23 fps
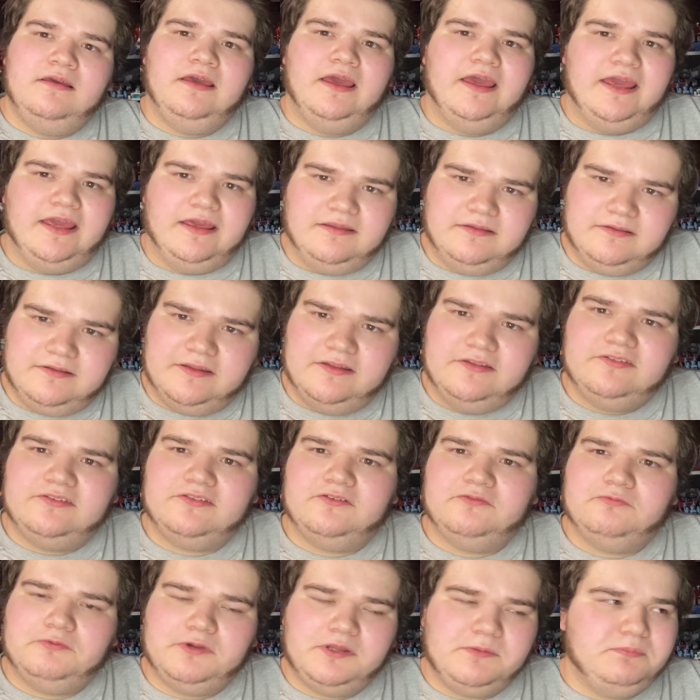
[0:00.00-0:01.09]
A disc
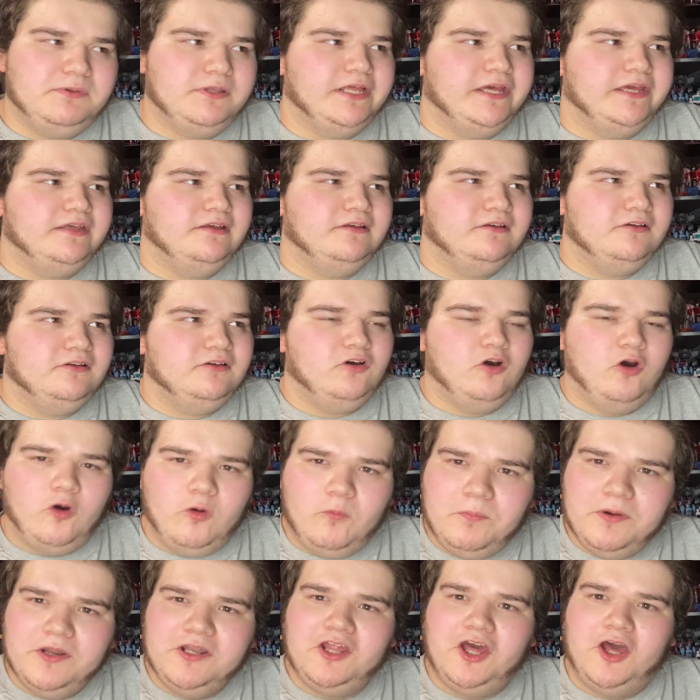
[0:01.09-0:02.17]
replay
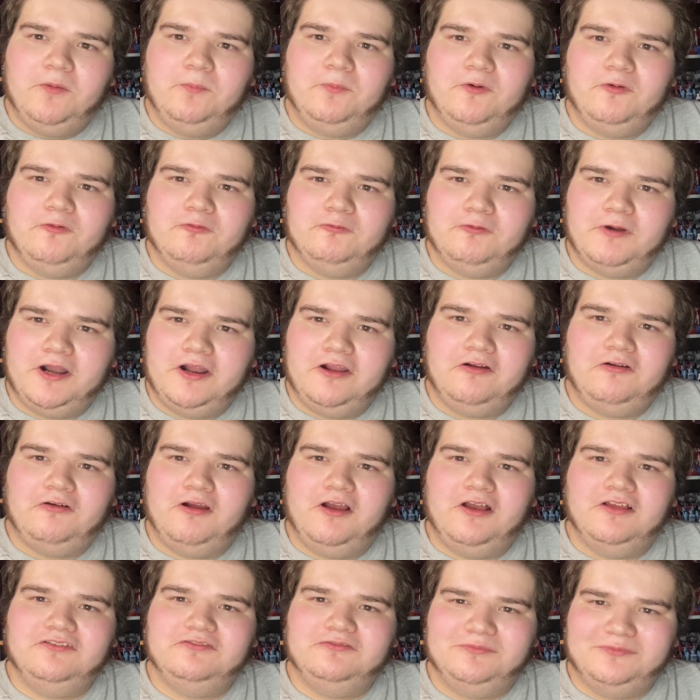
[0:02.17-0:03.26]
opened up right
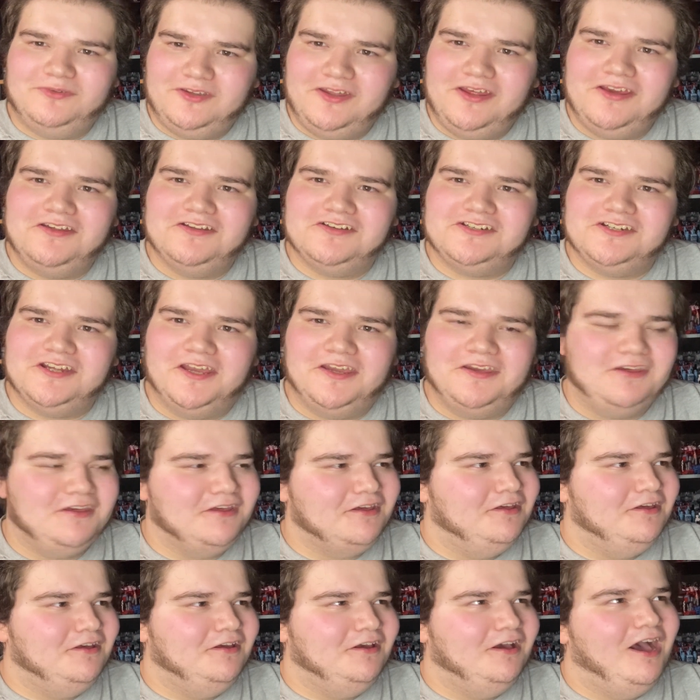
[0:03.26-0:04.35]
across from Steak and Shake.
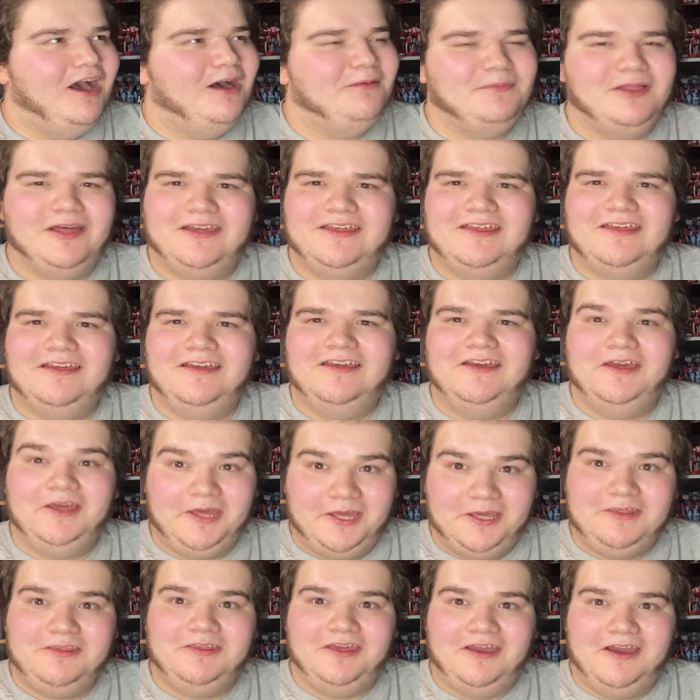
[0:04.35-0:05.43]
I'm like,
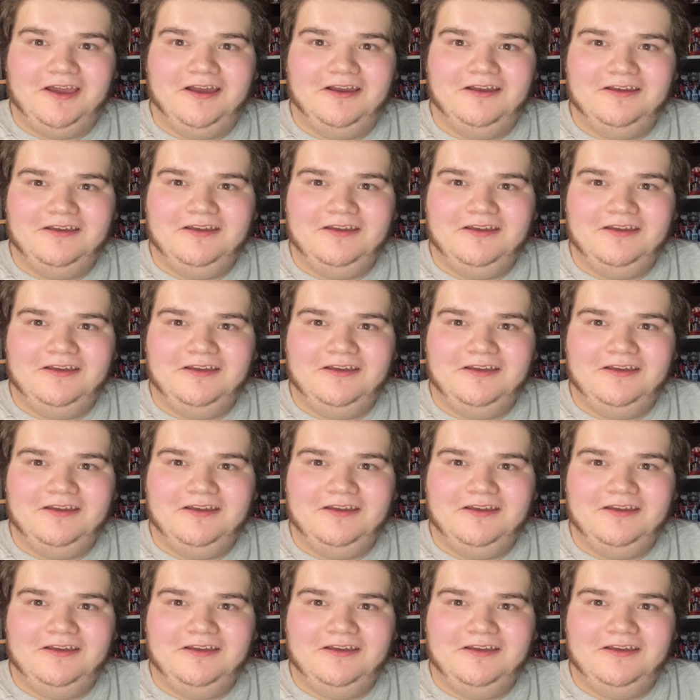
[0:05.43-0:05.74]
heck yeah.